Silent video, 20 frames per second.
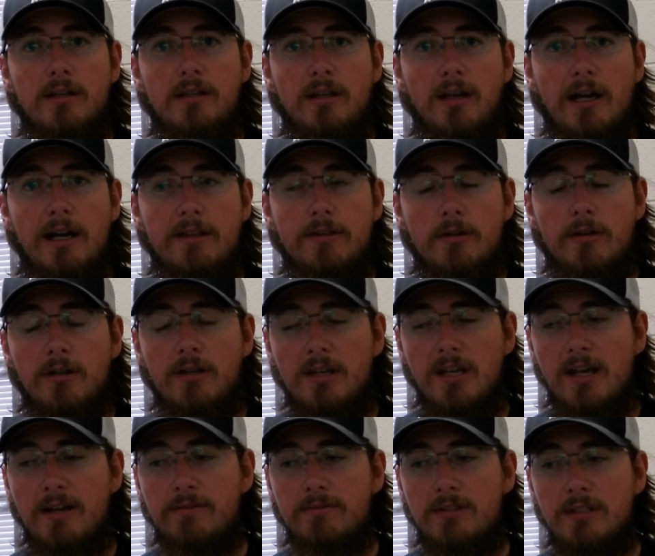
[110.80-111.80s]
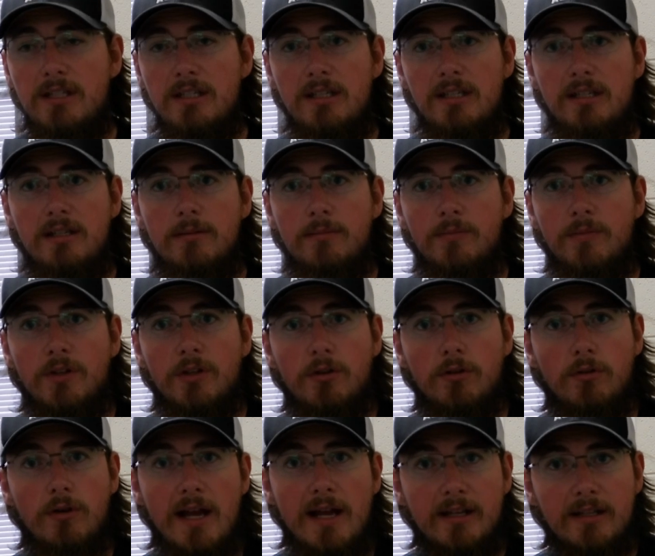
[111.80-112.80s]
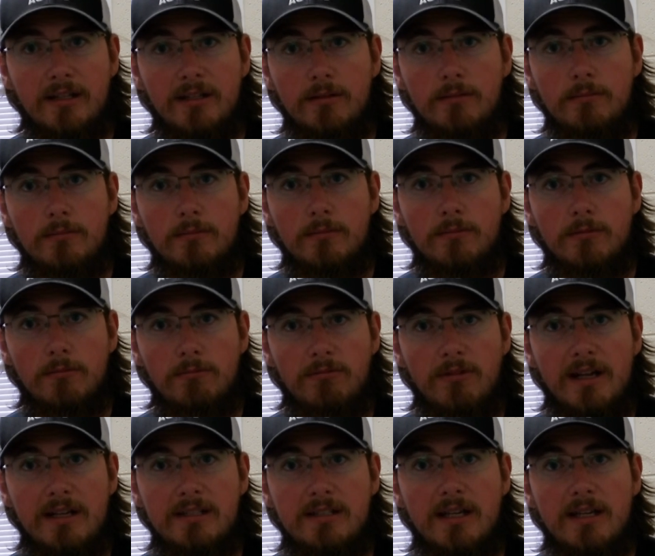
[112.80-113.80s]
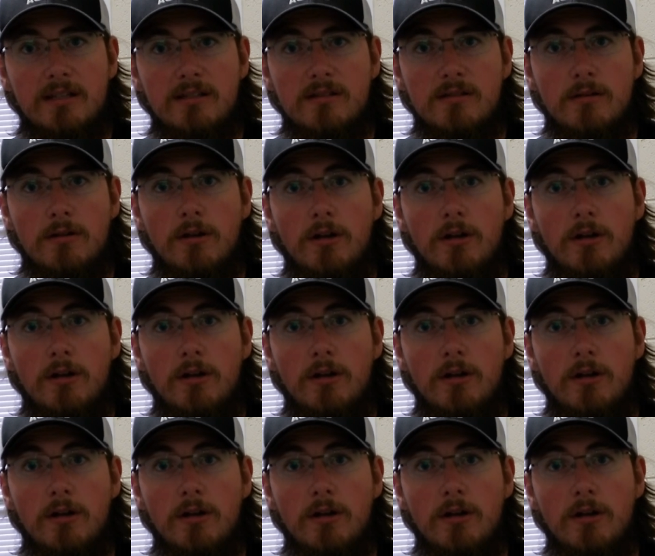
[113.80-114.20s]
either an FT Kraken from flight test